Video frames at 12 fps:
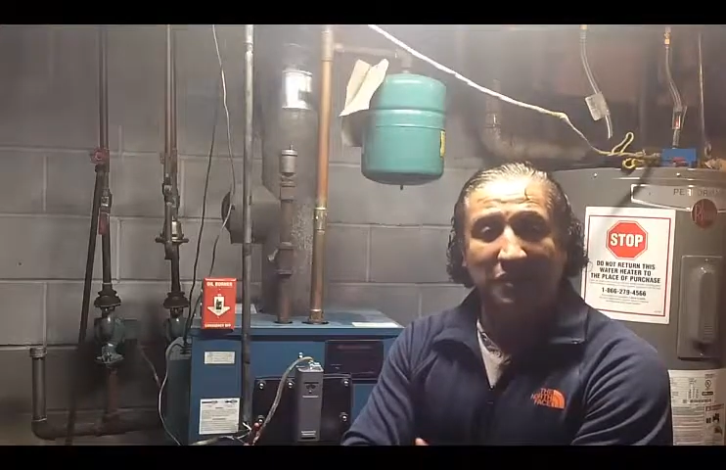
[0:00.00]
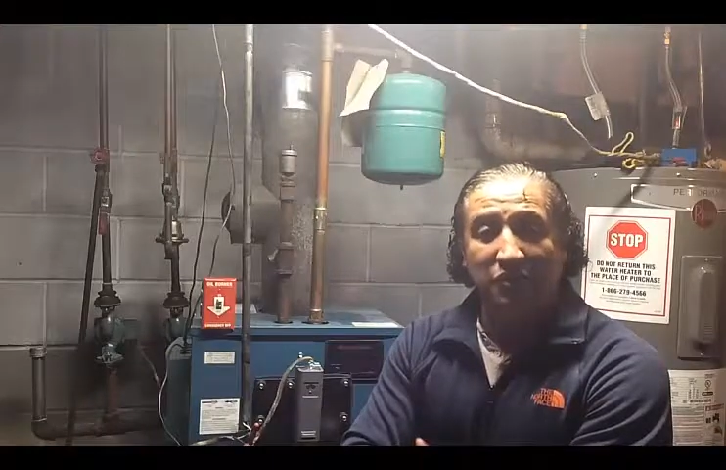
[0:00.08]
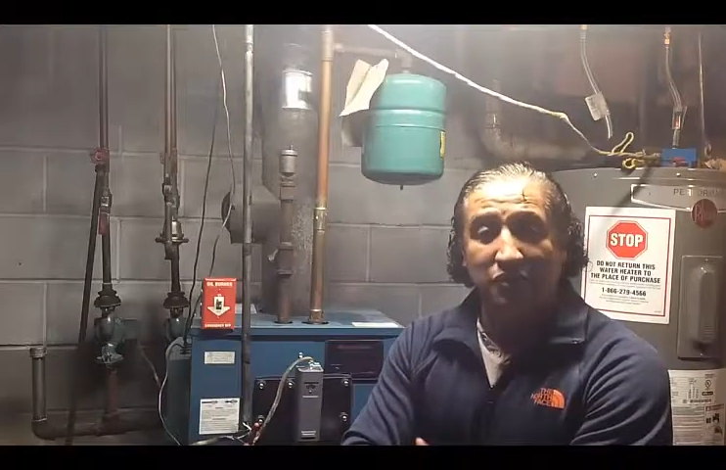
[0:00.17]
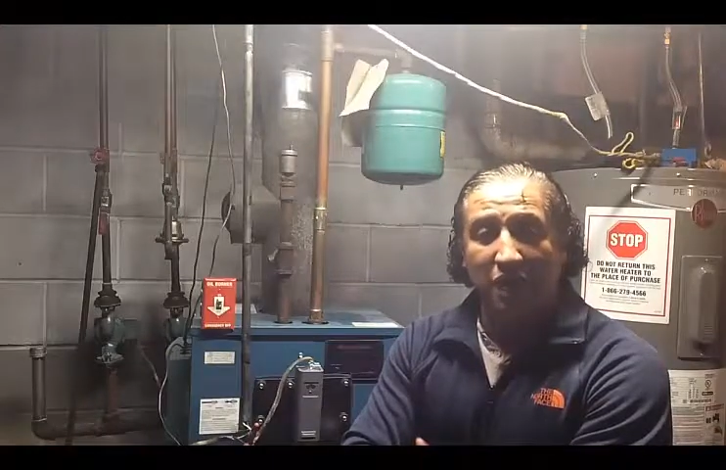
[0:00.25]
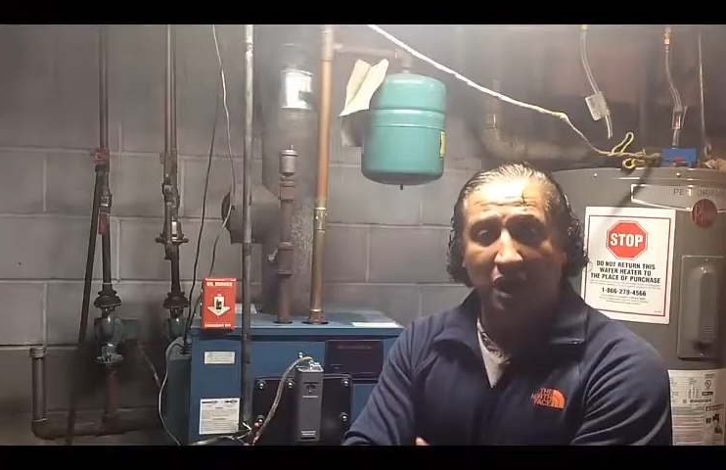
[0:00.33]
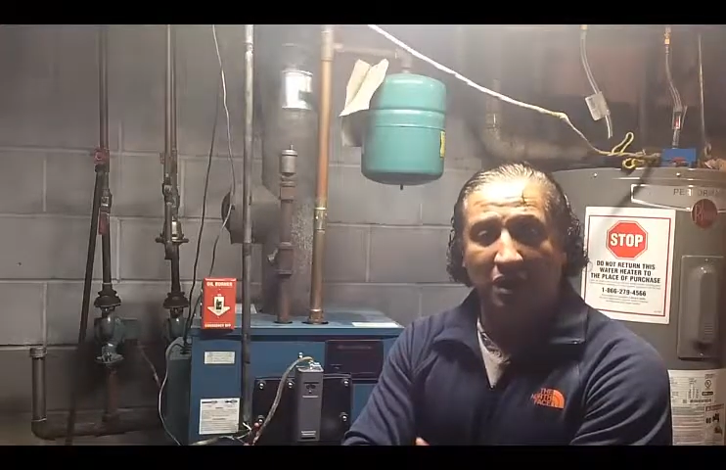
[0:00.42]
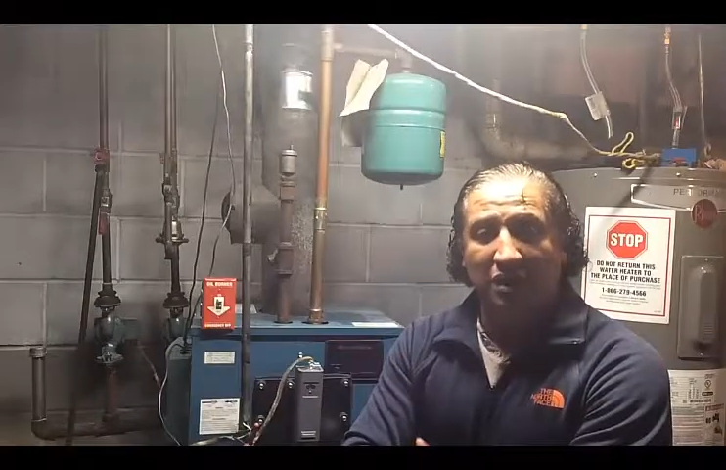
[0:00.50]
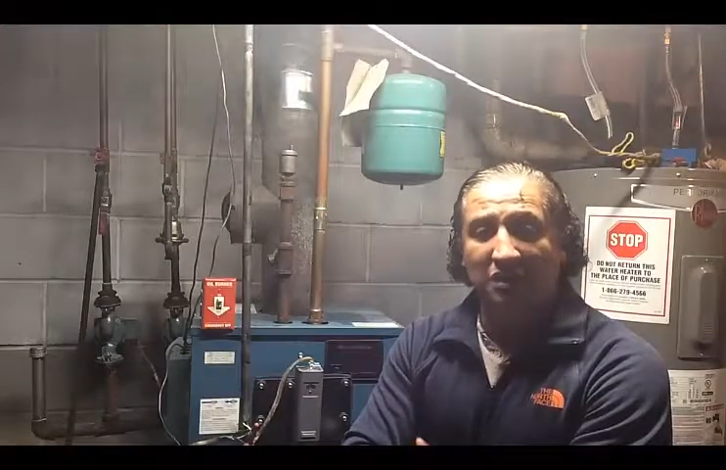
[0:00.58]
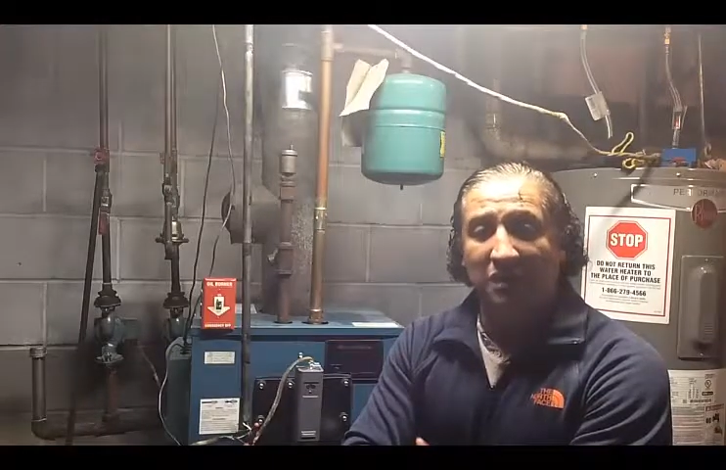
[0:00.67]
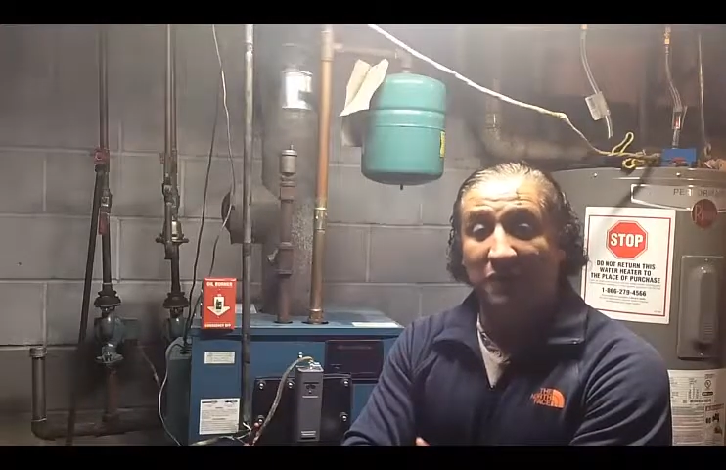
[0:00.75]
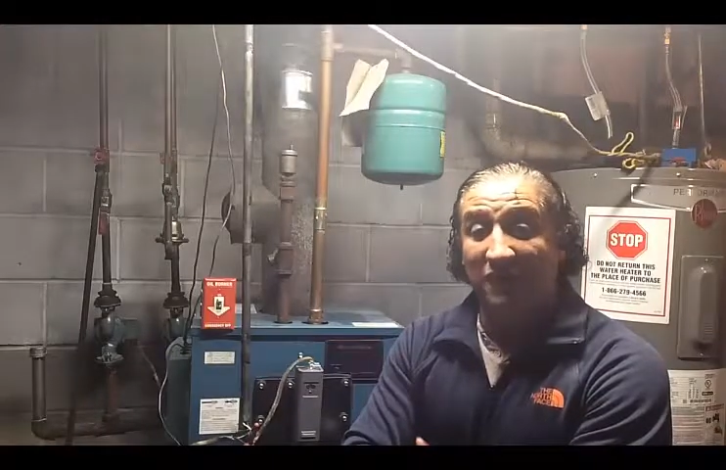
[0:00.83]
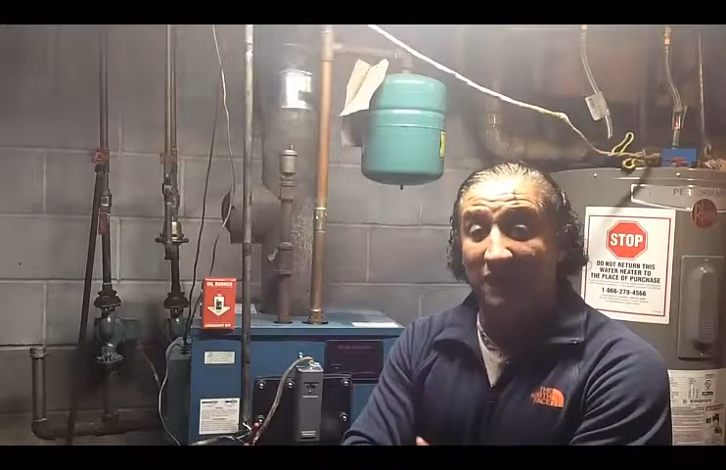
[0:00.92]
a
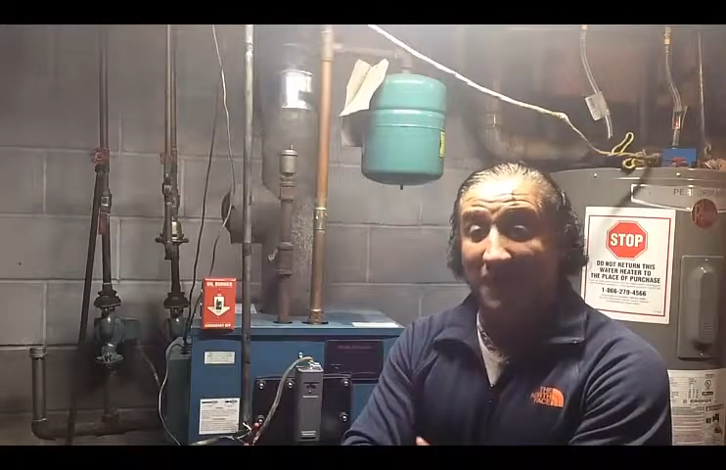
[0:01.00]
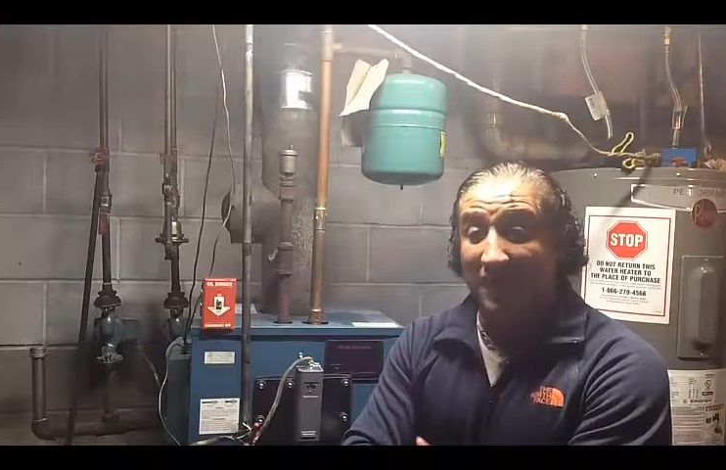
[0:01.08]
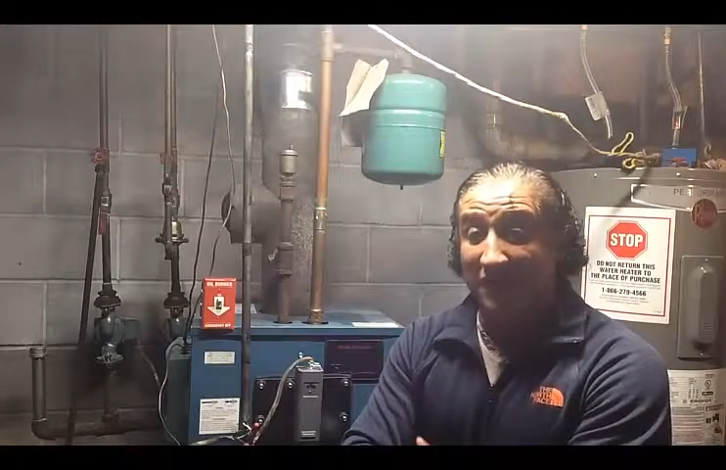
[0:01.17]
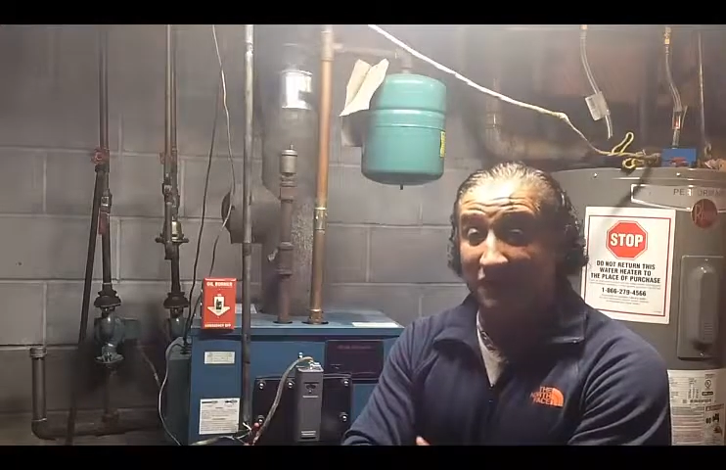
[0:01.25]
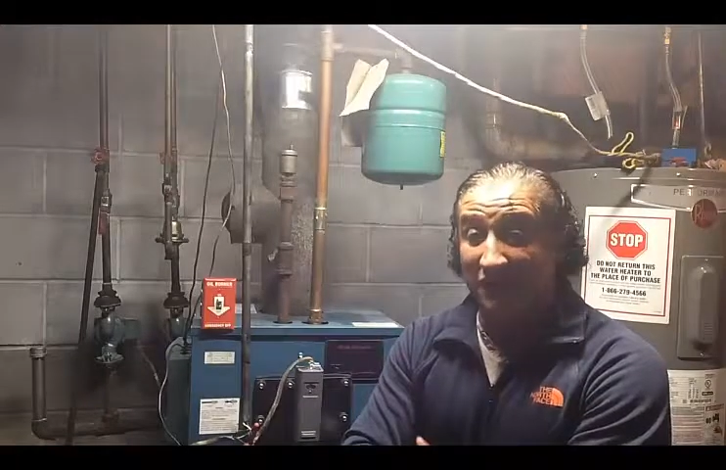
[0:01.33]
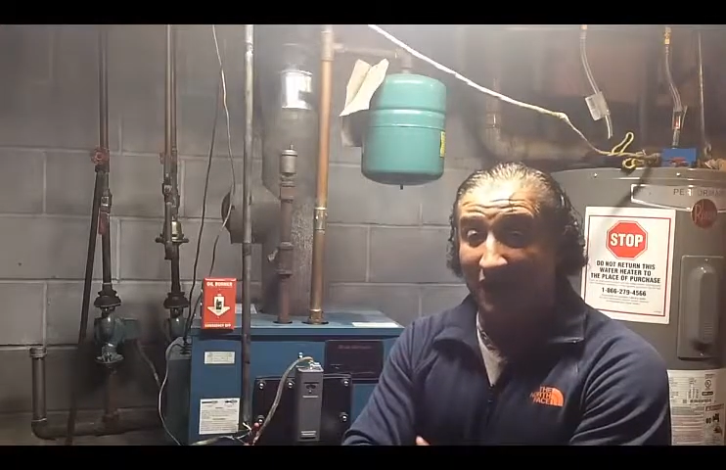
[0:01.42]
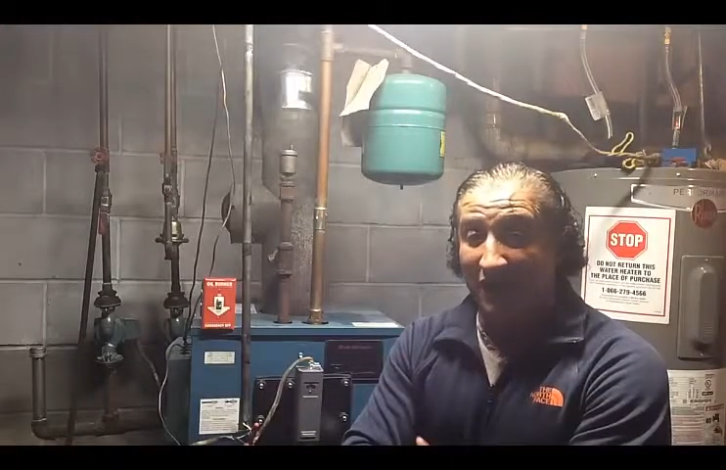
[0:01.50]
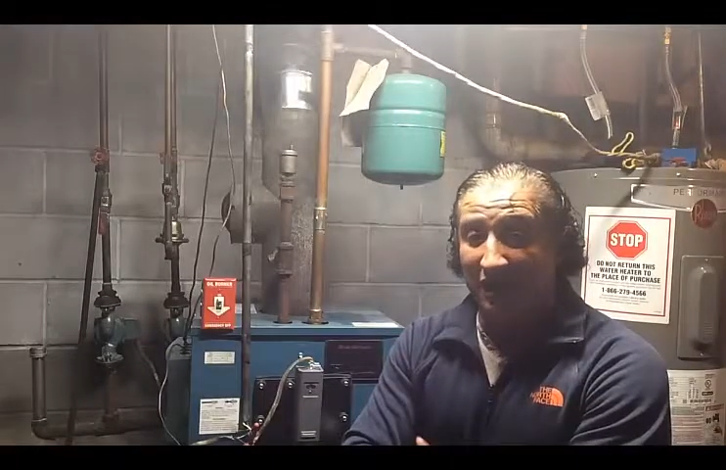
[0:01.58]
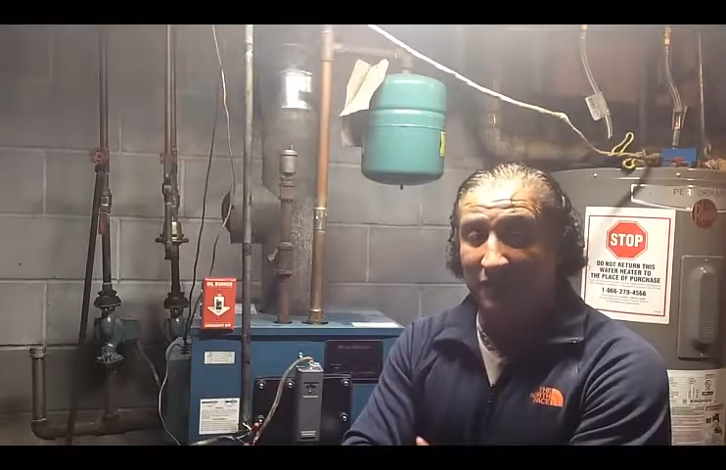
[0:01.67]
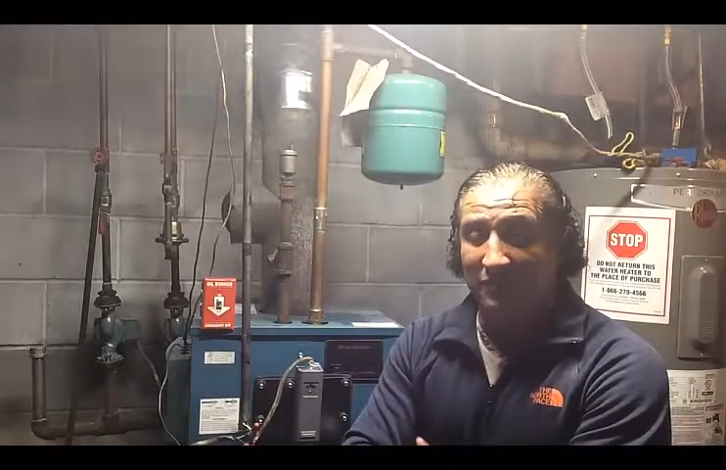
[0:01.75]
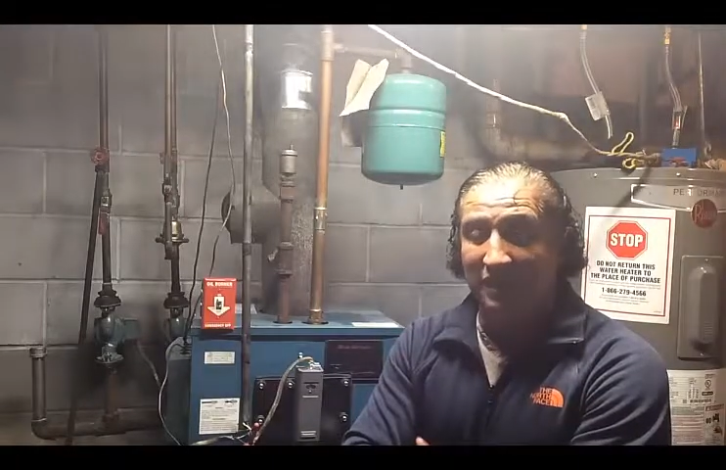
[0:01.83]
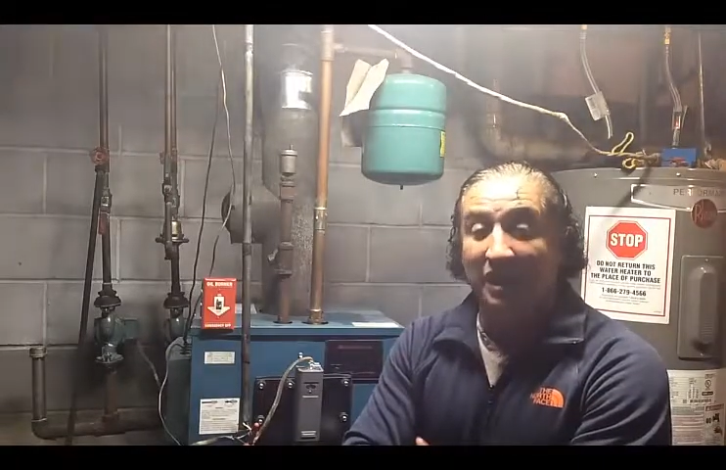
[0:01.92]
product of my
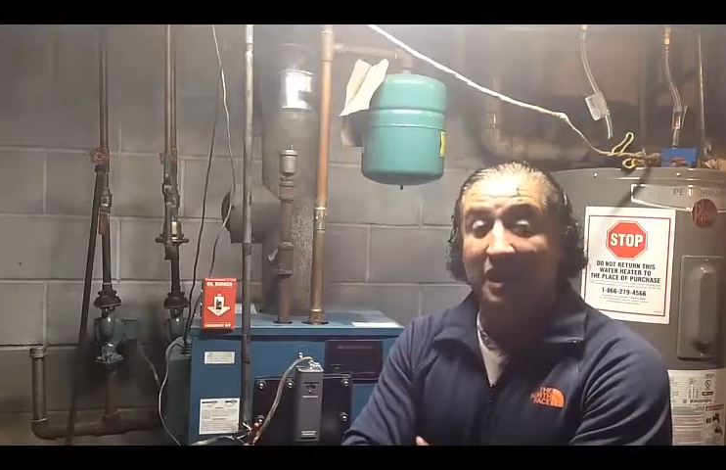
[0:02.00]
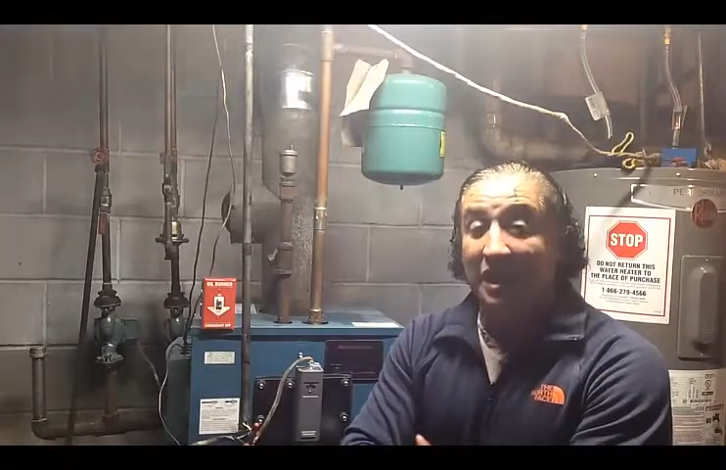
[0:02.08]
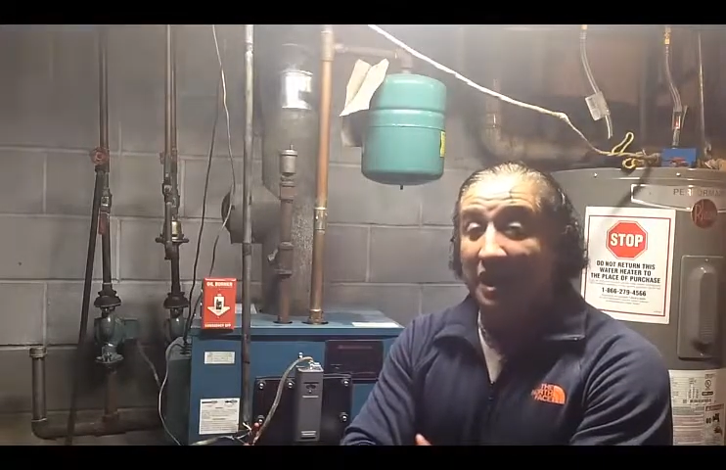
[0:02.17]
environment.